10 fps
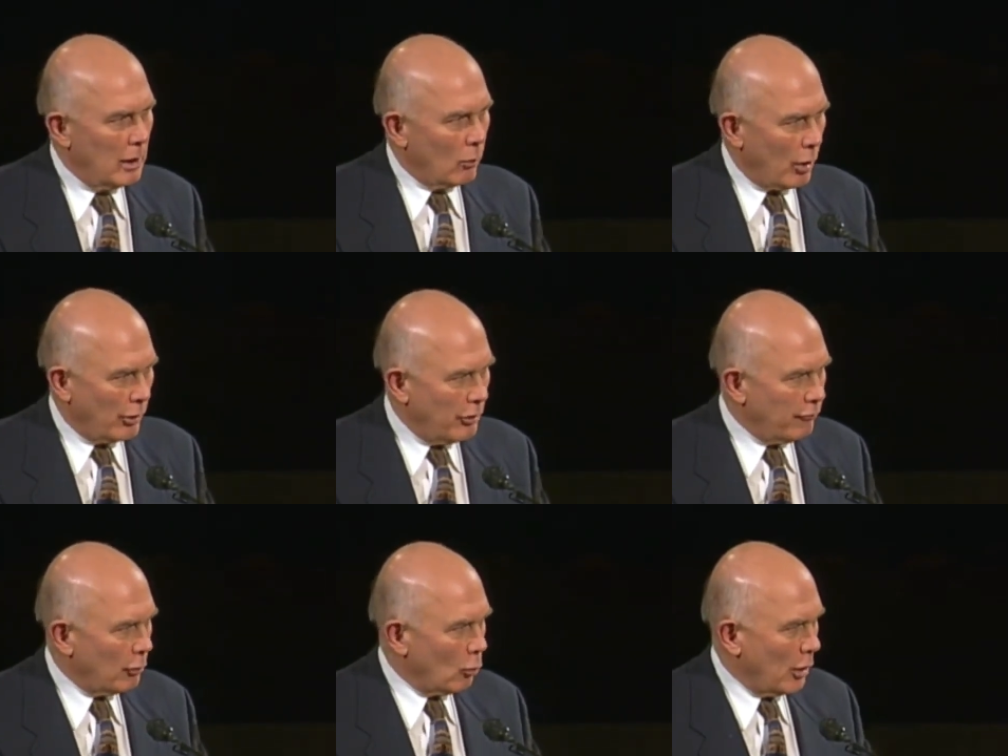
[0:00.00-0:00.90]
Where
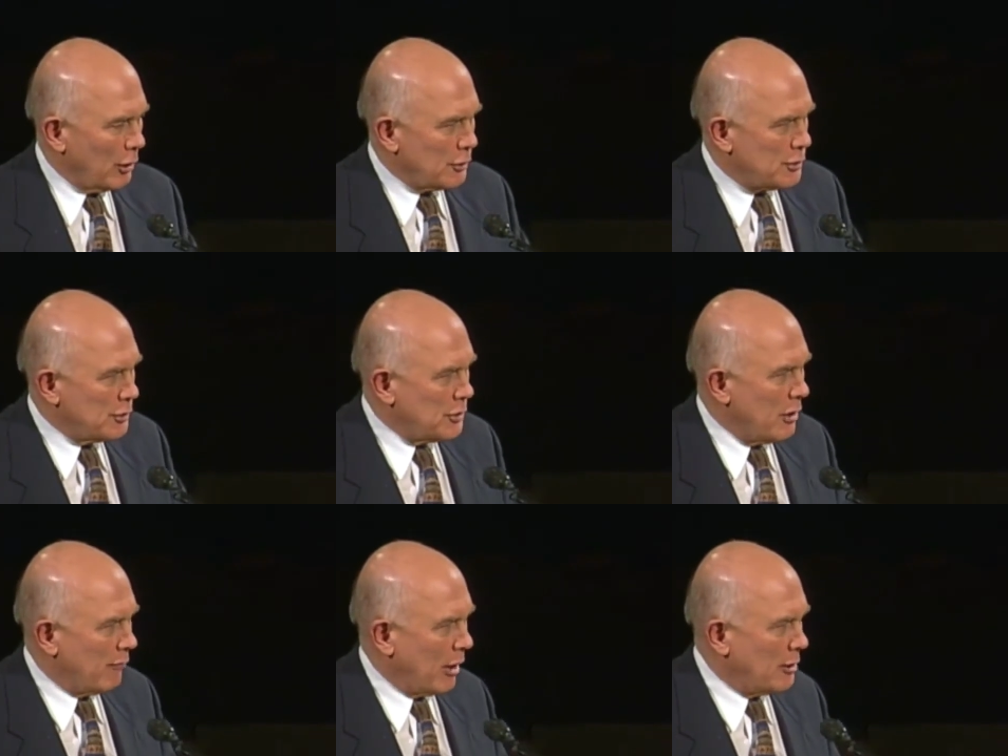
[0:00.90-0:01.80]
different witnesses
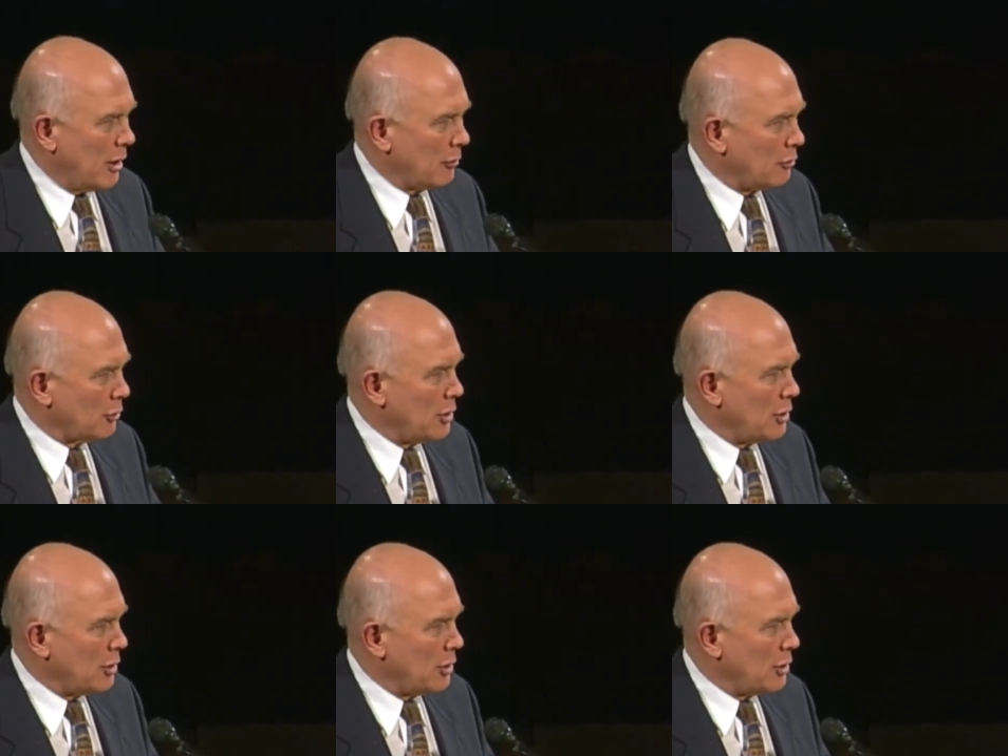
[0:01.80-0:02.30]
give identical